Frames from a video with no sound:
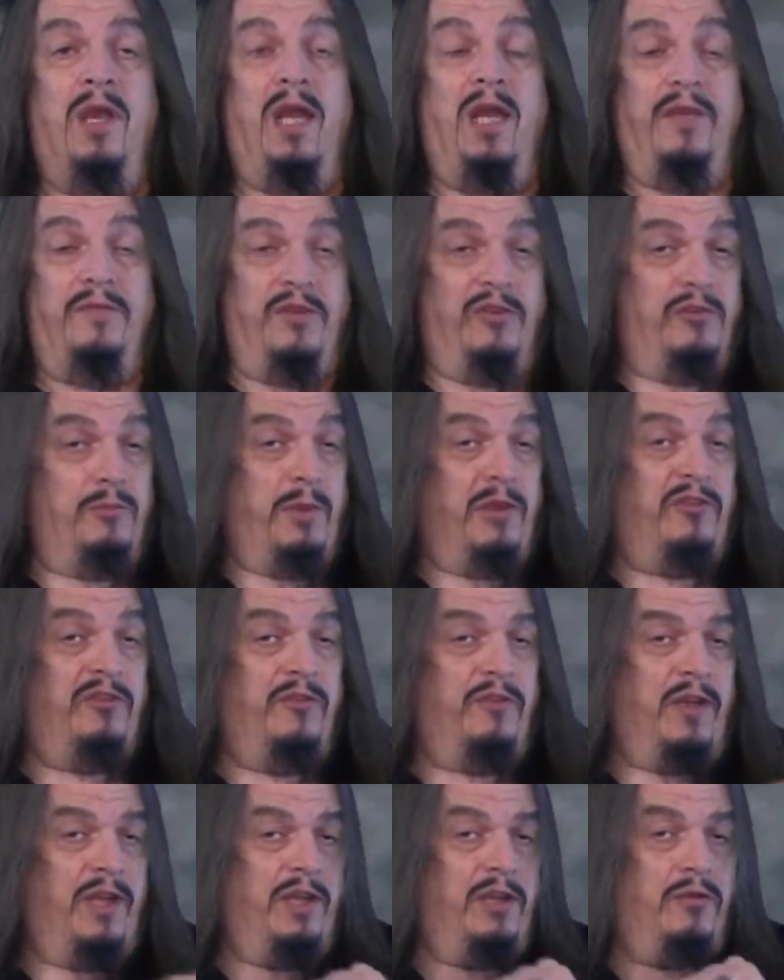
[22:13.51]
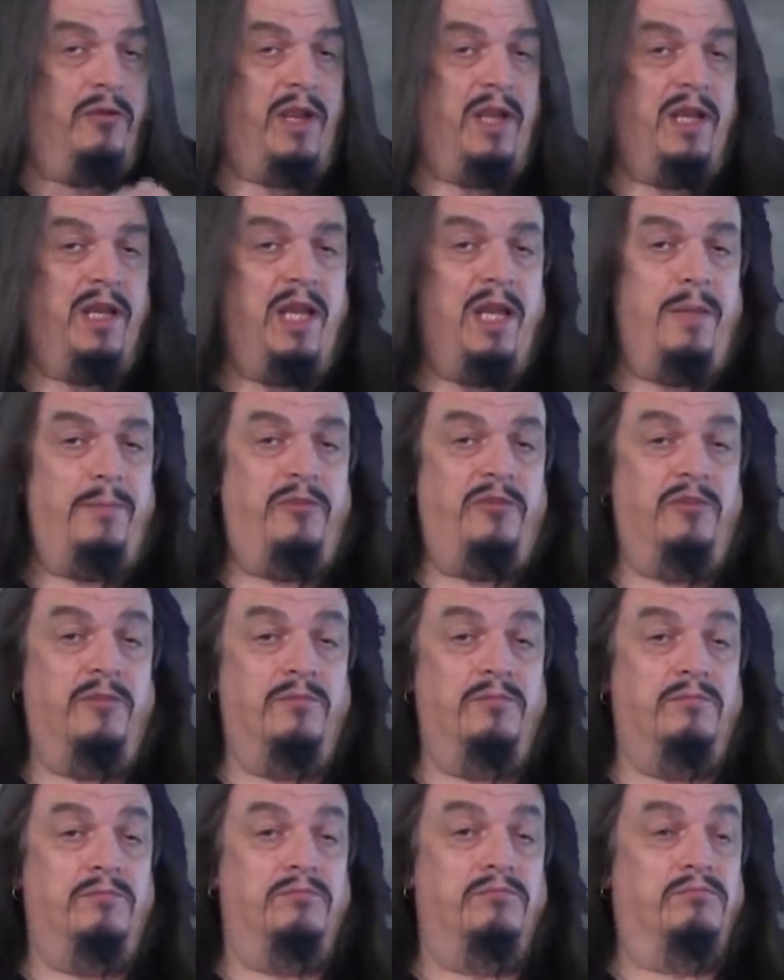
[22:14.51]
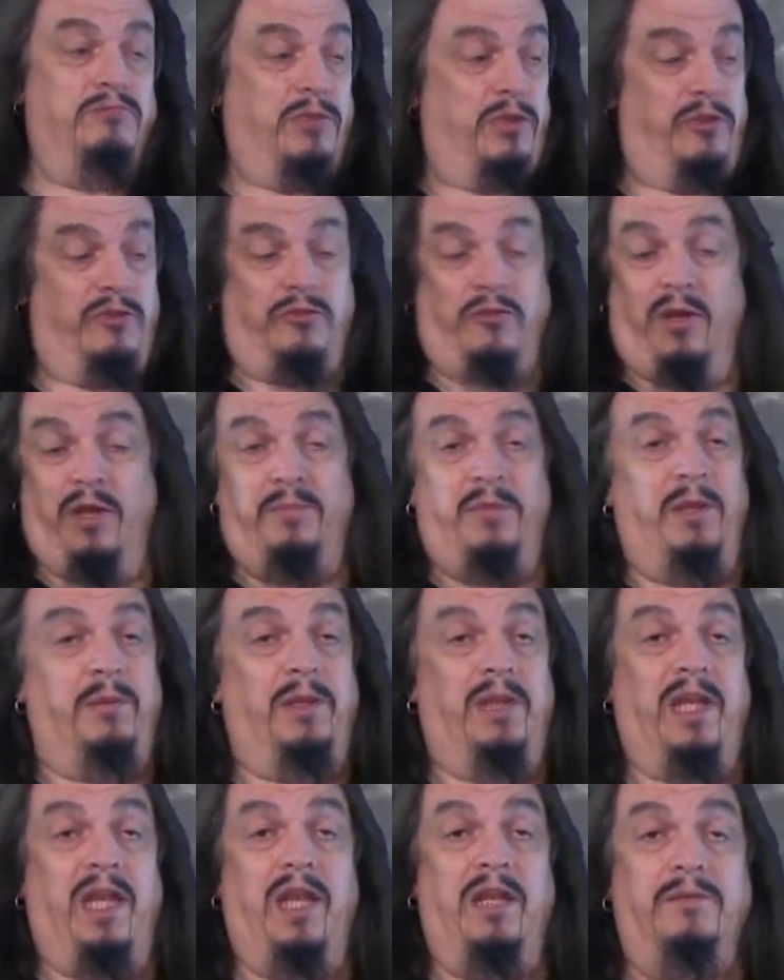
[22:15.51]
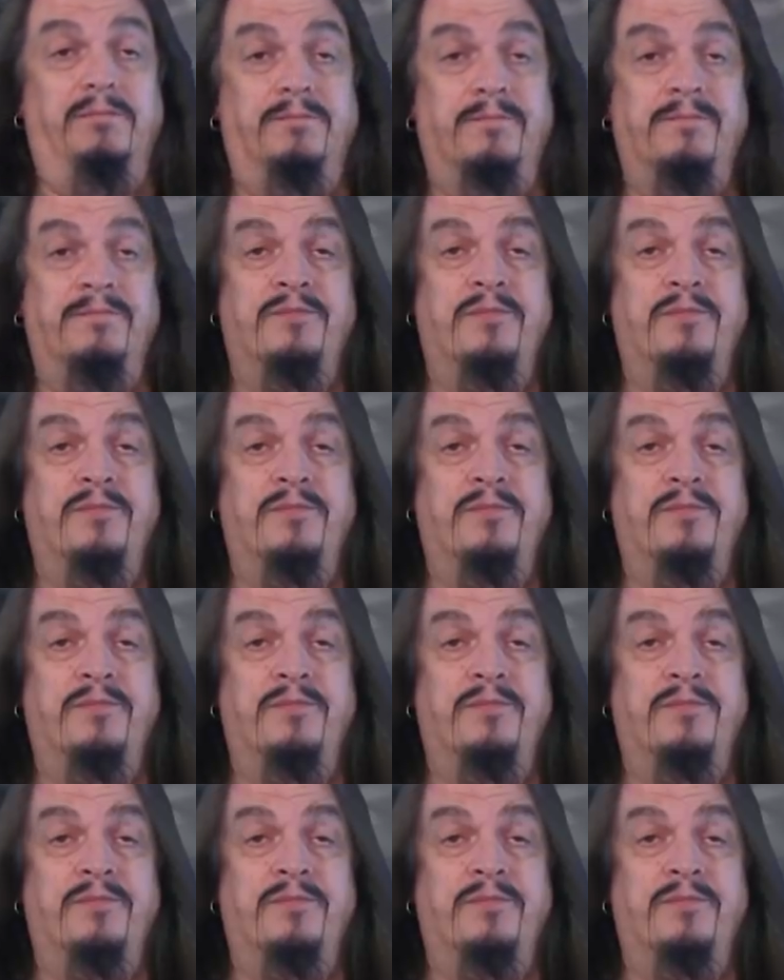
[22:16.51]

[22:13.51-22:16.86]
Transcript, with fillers: And if you specify great apes, you describe people again.